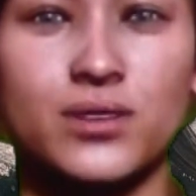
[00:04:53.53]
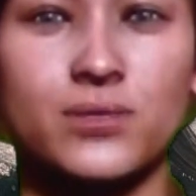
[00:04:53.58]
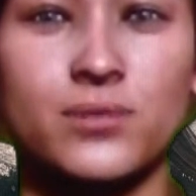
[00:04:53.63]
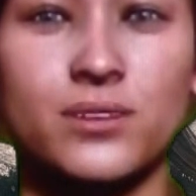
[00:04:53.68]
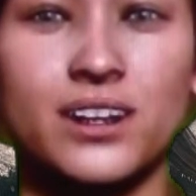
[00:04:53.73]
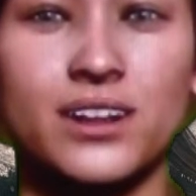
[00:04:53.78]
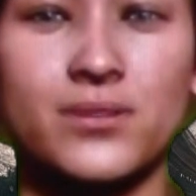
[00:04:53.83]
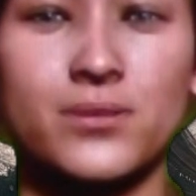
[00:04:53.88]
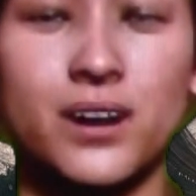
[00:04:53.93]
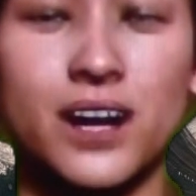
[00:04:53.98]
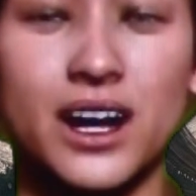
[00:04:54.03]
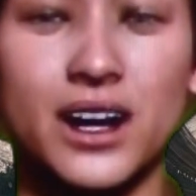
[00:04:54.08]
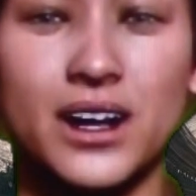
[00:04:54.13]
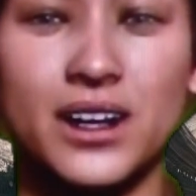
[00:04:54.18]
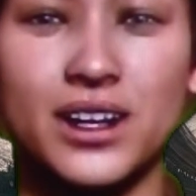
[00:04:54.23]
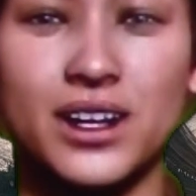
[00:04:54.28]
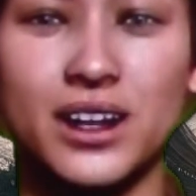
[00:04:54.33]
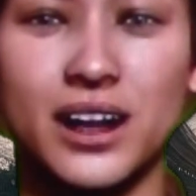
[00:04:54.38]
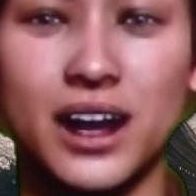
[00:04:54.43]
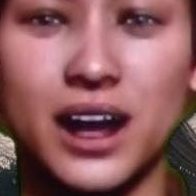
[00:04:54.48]
to
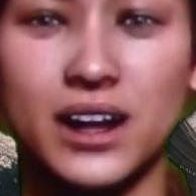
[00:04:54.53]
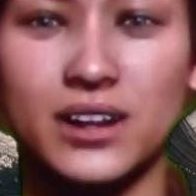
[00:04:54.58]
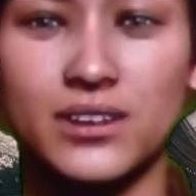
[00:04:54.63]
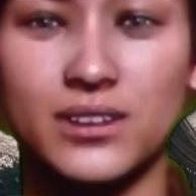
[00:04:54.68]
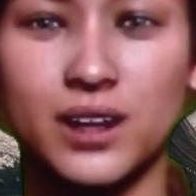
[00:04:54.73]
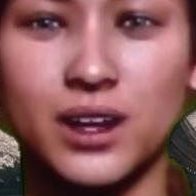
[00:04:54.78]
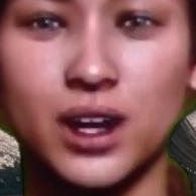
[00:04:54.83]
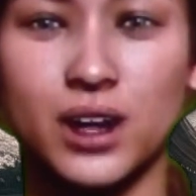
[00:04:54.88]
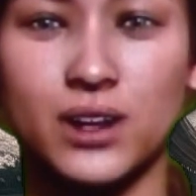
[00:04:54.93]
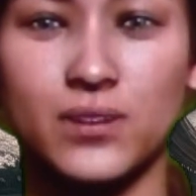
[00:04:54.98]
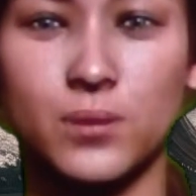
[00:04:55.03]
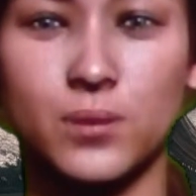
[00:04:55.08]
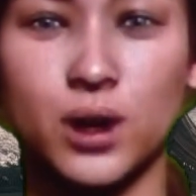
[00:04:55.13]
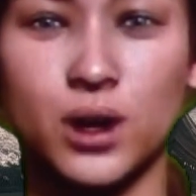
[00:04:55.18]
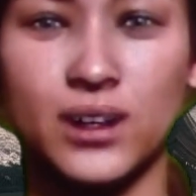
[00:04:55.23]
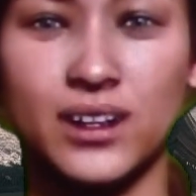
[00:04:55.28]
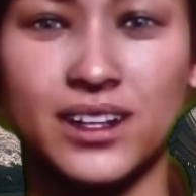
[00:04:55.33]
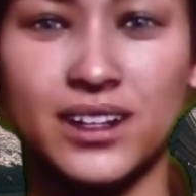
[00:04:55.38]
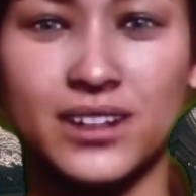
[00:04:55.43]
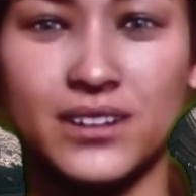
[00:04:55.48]
minimize the outflow of
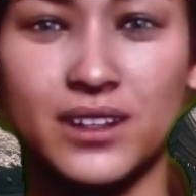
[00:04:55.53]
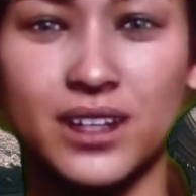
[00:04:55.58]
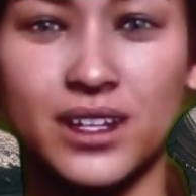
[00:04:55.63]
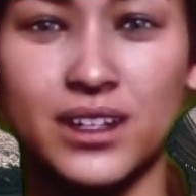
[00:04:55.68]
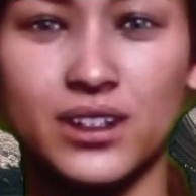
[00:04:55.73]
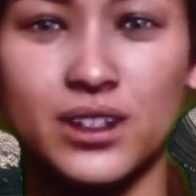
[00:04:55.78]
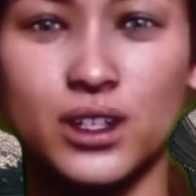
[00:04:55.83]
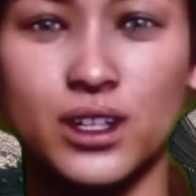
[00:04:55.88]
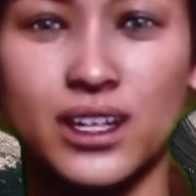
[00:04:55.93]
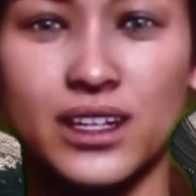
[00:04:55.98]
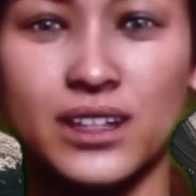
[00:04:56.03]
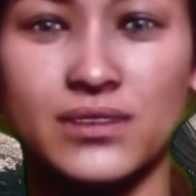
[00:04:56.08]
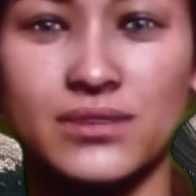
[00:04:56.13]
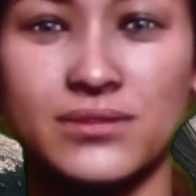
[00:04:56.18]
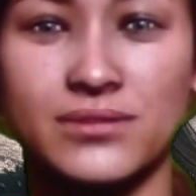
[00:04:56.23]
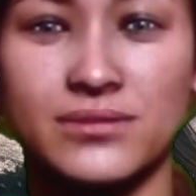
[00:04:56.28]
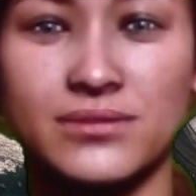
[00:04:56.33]
positive energy.